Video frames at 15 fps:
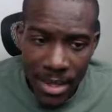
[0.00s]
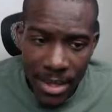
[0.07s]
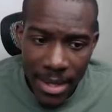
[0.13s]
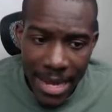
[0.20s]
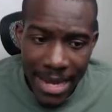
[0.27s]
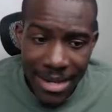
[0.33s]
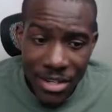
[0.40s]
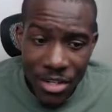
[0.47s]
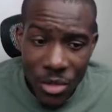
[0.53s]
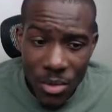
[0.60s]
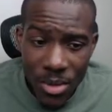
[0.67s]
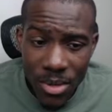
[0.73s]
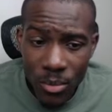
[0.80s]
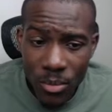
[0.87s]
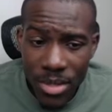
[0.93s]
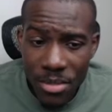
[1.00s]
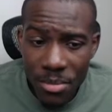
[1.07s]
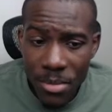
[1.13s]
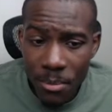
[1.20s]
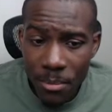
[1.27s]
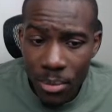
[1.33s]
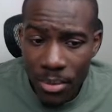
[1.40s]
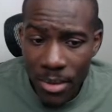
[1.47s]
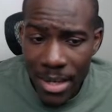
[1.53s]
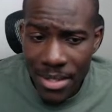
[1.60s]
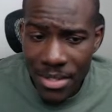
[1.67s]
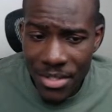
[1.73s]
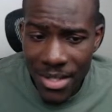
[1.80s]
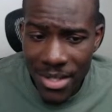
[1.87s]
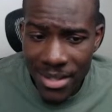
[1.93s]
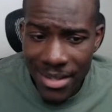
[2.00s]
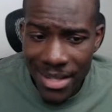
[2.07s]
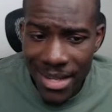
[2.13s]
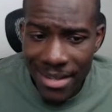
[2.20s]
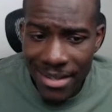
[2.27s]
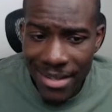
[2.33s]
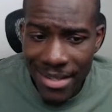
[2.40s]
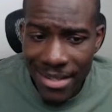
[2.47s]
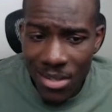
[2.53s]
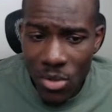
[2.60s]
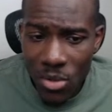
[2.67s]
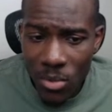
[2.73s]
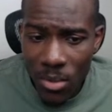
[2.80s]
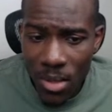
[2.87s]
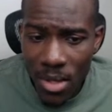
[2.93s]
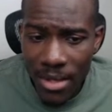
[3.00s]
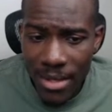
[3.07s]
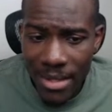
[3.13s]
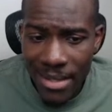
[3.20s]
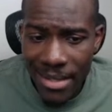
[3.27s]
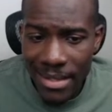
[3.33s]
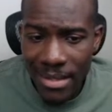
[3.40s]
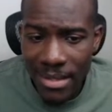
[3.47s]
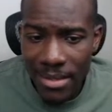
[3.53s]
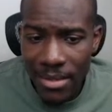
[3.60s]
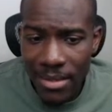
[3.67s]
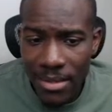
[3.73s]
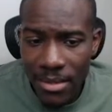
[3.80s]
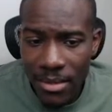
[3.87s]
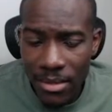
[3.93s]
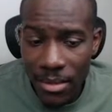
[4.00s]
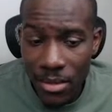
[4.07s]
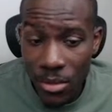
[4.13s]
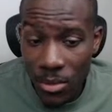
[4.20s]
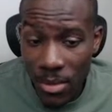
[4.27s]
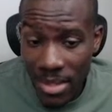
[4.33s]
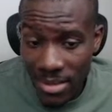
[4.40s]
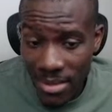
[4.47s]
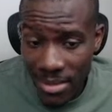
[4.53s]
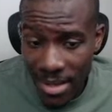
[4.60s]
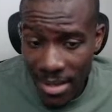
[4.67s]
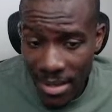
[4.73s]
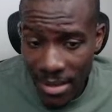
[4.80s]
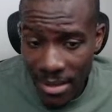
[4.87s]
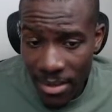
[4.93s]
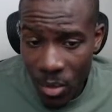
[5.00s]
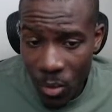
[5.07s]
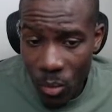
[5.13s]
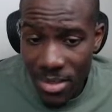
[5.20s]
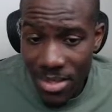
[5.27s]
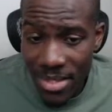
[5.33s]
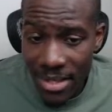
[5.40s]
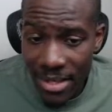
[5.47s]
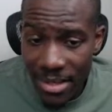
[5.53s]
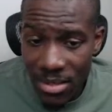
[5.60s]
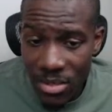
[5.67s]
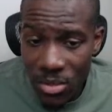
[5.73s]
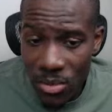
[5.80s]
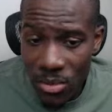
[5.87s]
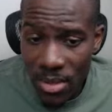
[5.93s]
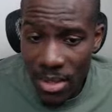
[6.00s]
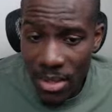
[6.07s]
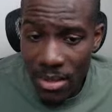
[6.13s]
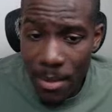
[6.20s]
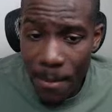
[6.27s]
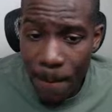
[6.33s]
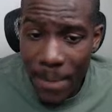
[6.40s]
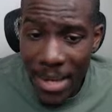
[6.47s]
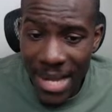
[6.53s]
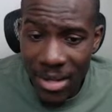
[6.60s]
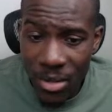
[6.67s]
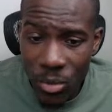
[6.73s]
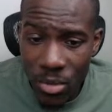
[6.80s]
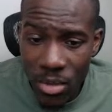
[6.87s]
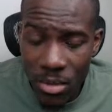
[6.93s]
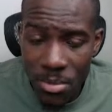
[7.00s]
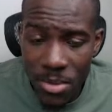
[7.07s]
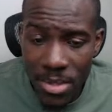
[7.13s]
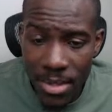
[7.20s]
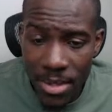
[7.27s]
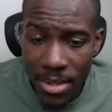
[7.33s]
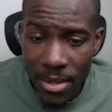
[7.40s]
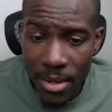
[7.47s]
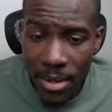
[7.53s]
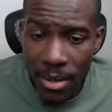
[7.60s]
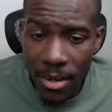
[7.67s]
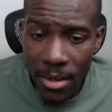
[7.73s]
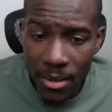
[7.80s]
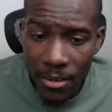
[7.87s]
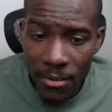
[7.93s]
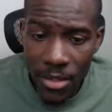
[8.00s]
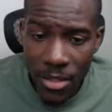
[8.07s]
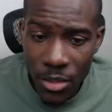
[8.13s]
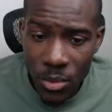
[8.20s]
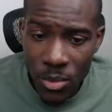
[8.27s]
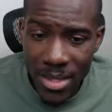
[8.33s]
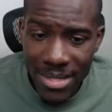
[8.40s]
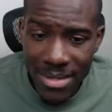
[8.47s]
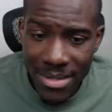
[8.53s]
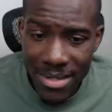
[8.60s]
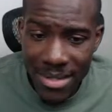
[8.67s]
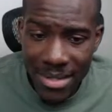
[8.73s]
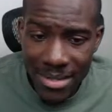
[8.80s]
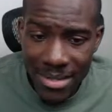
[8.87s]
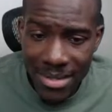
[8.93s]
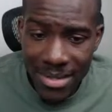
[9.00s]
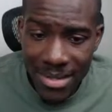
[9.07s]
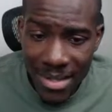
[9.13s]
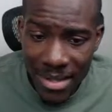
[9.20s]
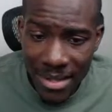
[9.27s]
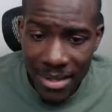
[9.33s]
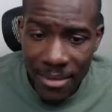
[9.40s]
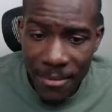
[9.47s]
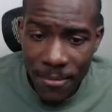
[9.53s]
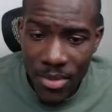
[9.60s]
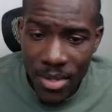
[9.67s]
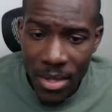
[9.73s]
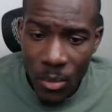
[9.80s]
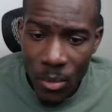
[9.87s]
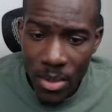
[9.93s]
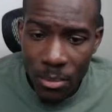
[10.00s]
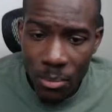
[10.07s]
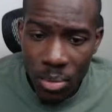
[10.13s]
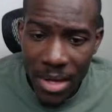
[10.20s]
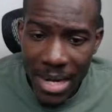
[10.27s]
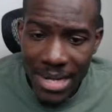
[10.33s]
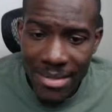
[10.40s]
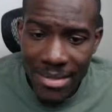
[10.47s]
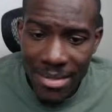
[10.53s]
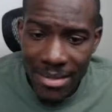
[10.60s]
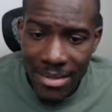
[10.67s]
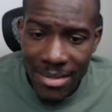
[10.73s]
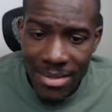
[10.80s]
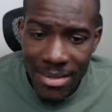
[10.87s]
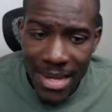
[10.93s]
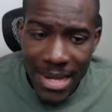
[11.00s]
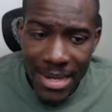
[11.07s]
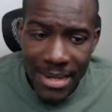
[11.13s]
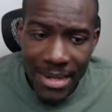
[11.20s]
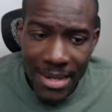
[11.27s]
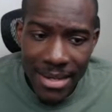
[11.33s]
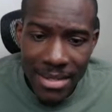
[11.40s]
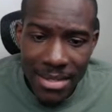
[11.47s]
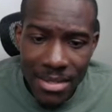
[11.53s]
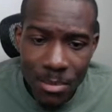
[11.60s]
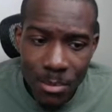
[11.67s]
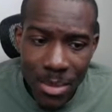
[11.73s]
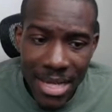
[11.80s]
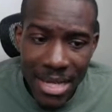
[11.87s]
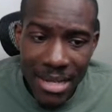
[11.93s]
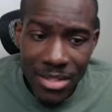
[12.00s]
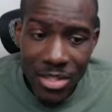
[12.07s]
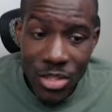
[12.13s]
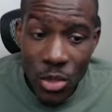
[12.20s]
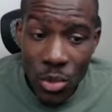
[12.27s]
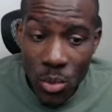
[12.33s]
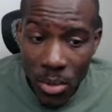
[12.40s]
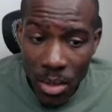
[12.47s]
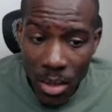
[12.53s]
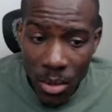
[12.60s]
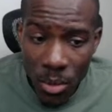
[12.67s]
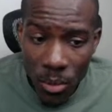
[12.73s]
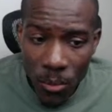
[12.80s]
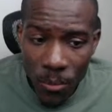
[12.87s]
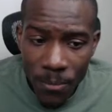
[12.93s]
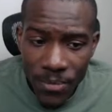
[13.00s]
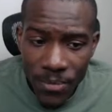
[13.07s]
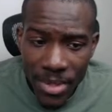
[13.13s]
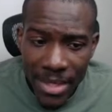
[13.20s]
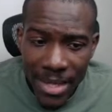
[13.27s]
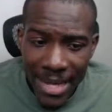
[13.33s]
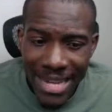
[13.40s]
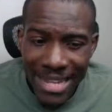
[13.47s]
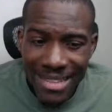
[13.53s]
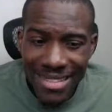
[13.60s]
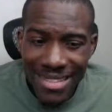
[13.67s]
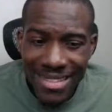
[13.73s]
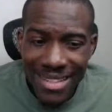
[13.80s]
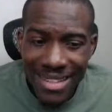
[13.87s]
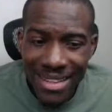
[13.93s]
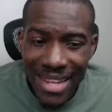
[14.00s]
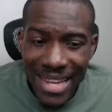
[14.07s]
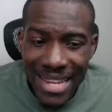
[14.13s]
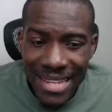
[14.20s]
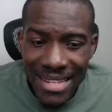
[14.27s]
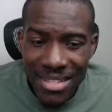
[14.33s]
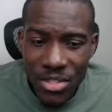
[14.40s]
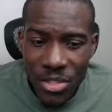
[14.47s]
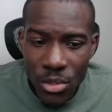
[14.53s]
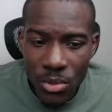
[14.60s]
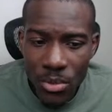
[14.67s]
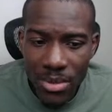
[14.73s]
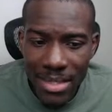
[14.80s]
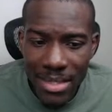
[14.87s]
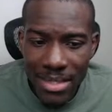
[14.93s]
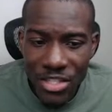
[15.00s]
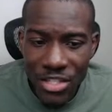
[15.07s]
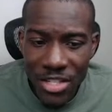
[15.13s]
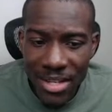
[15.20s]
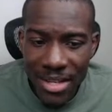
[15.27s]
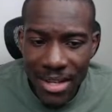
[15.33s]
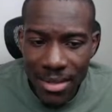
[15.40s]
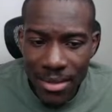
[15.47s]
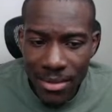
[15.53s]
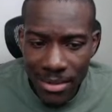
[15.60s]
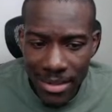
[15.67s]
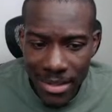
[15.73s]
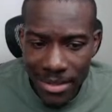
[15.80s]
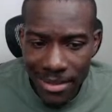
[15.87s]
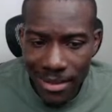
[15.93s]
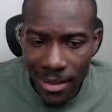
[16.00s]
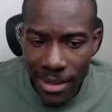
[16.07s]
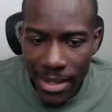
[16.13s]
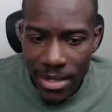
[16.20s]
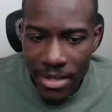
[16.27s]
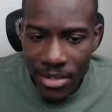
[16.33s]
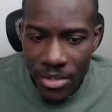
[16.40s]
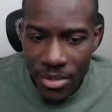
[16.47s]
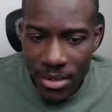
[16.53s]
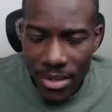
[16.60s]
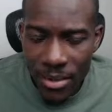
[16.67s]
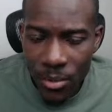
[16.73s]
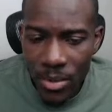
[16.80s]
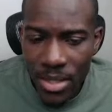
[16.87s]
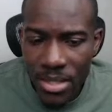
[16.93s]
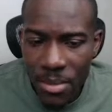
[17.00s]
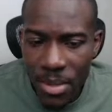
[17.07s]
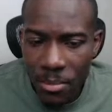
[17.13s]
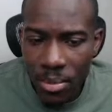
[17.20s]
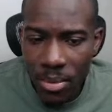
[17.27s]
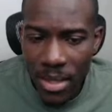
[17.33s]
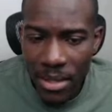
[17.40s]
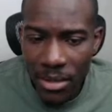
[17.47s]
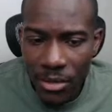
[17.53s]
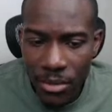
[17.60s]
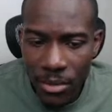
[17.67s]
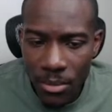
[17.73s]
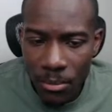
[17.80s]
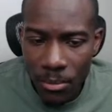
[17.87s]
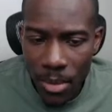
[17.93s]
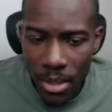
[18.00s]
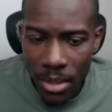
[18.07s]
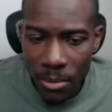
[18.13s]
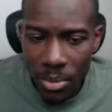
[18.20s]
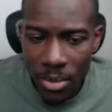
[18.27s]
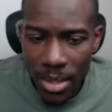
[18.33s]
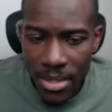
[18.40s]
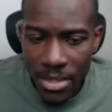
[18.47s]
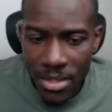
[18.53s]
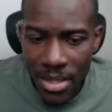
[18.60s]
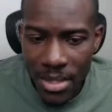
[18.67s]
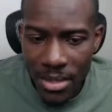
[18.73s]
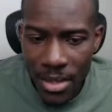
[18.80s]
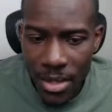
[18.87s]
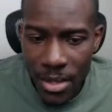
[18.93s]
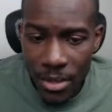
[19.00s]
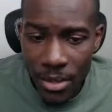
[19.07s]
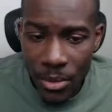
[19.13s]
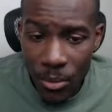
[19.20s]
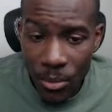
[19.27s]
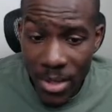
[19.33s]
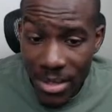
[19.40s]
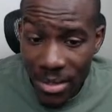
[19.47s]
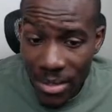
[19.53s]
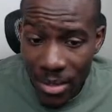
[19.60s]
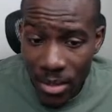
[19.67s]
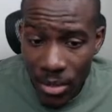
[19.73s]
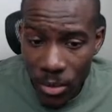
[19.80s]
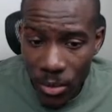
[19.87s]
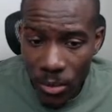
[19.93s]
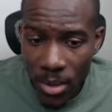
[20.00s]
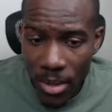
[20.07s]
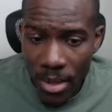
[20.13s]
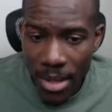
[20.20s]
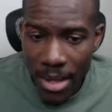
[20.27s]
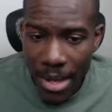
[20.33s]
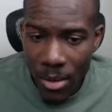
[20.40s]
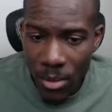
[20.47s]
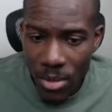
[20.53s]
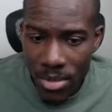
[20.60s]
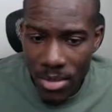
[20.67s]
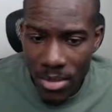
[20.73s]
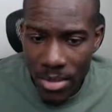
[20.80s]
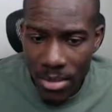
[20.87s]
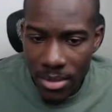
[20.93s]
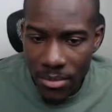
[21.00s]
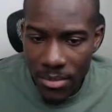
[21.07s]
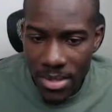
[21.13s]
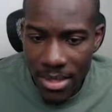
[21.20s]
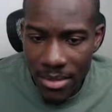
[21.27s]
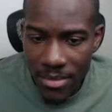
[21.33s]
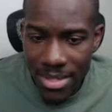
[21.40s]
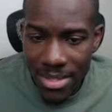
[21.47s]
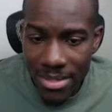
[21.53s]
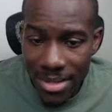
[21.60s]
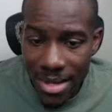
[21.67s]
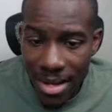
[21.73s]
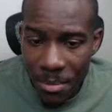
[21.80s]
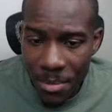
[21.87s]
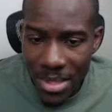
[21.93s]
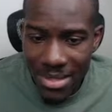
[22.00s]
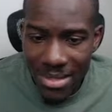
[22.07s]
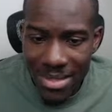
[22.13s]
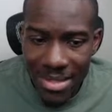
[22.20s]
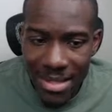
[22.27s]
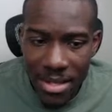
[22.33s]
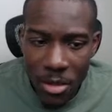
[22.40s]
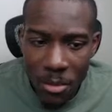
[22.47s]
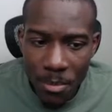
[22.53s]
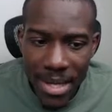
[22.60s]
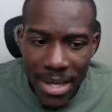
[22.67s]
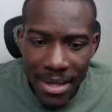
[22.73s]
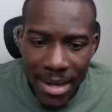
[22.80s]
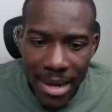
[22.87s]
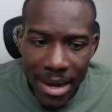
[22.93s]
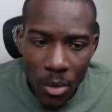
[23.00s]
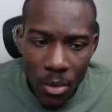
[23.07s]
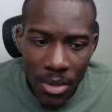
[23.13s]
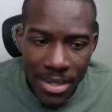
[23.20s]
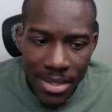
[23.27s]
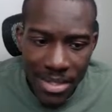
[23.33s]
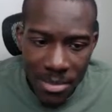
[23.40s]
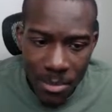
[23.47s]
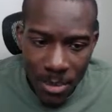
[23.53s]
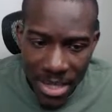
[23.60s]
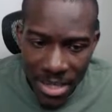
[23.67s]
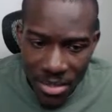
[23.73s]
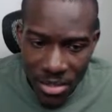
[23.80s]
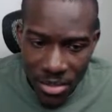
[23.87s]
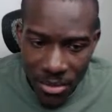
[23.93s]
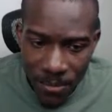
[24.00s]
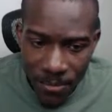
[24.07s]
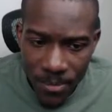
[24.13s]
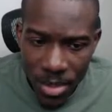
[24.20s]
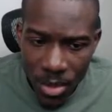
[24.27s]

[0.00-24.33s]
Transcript: A new enrichment project at Eagle Rock in the USA was canceled. The bankruptcy of USEC, with prices cited as being too low, and the delays to the GLE laser enrichment project Urenco, ourselves have stopped and scaled back our expansion.